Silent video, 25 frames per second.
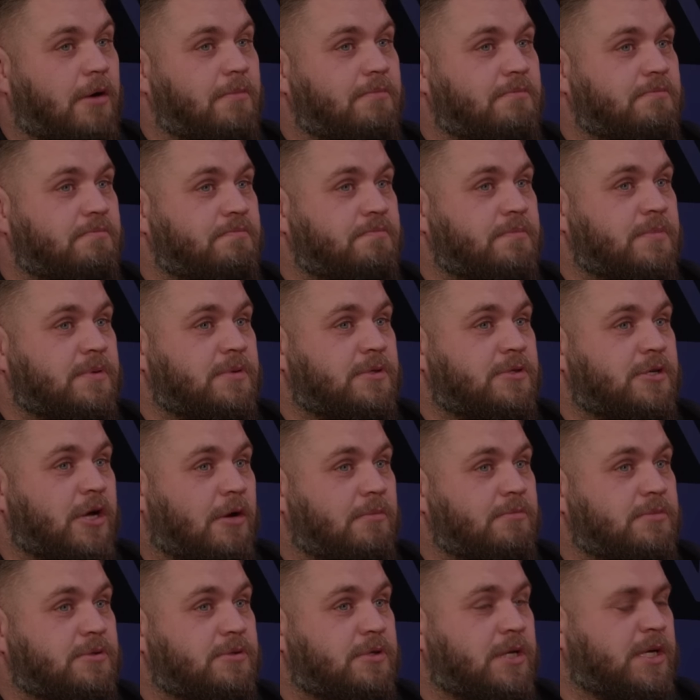Tom
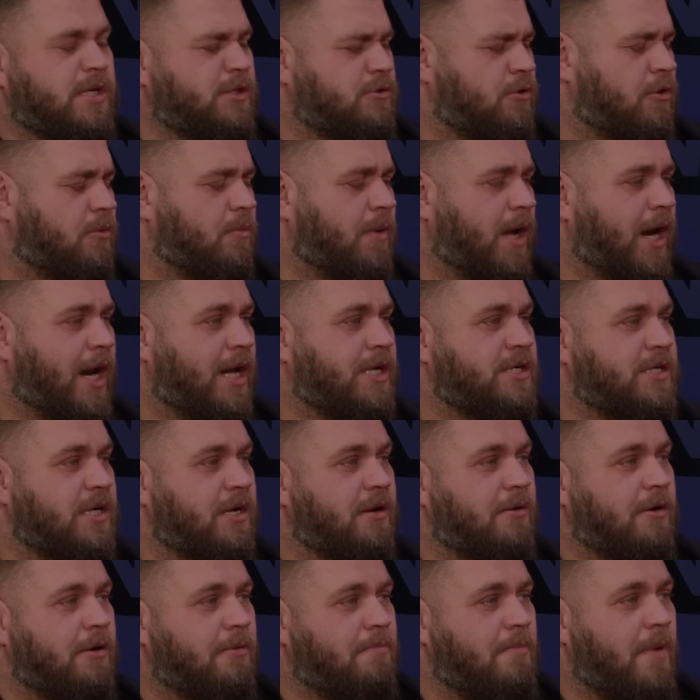Tom's doing well
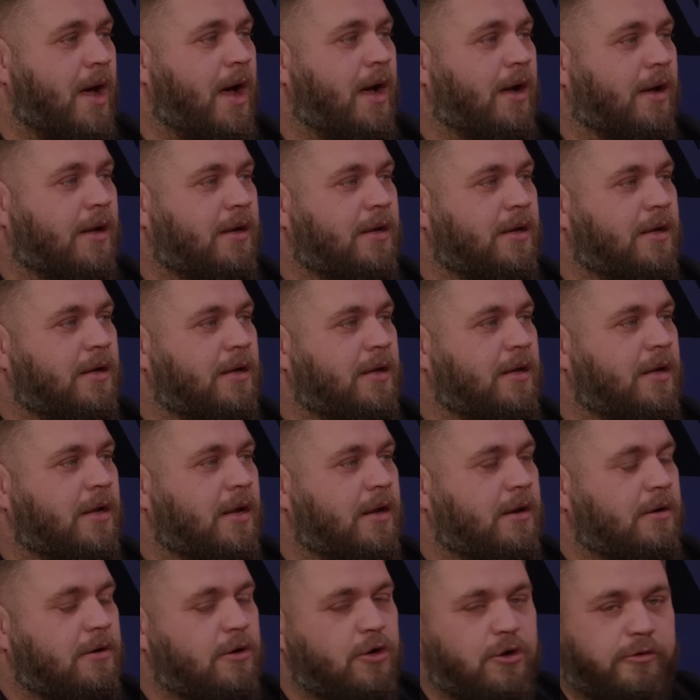actually at Mac.
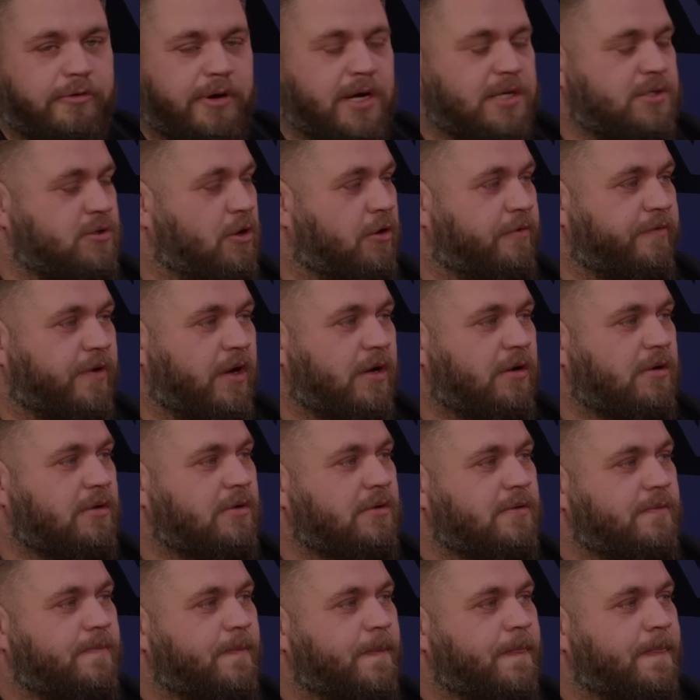Career's over.
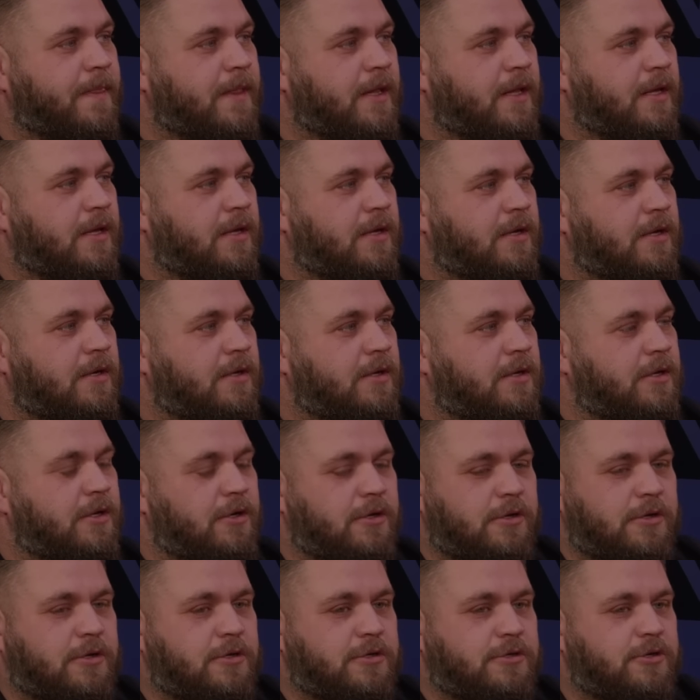
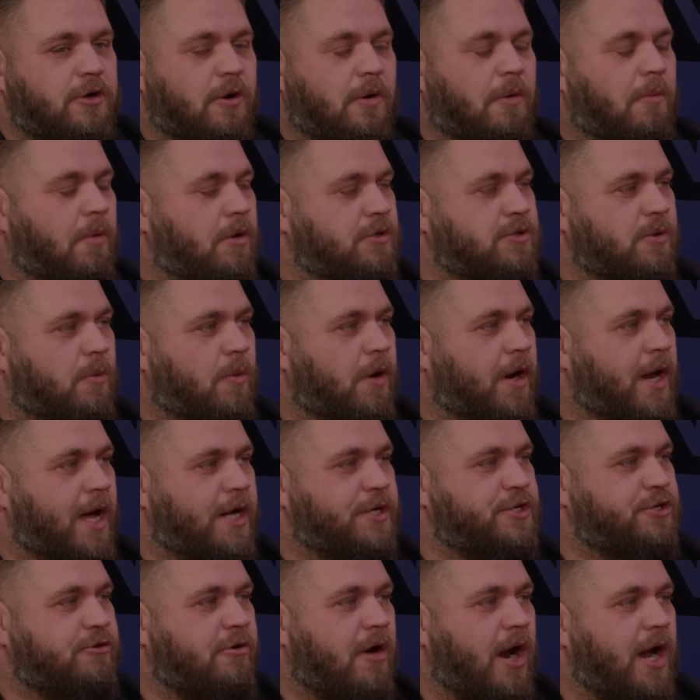Because no a one-eye